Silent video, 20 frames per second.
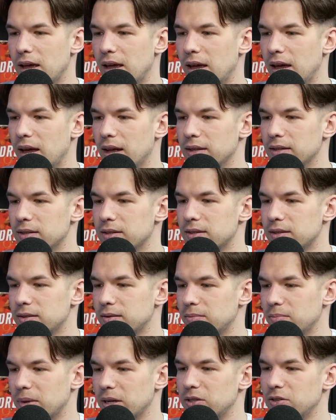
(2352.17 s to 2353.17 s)

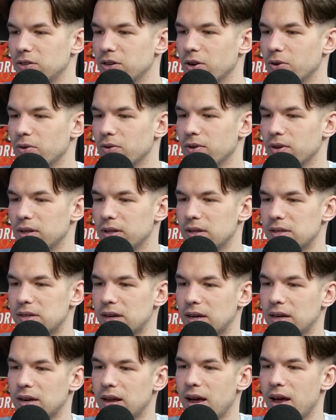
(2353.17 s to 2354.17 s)
But in the
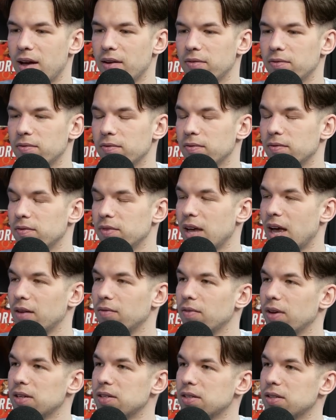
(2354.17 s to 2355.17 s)
second half,
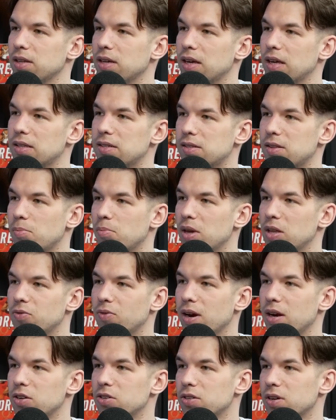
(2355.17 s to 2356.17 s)
Jan Vesely hits the mid
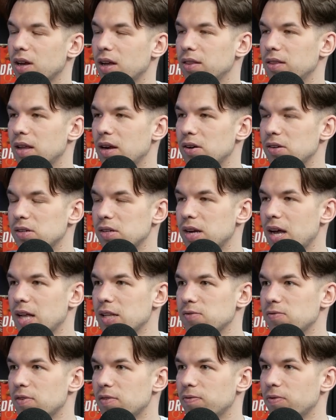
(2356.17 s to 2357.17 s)
range, and there's an
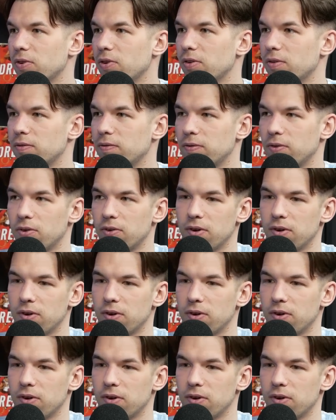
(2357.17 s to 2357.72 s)
answer for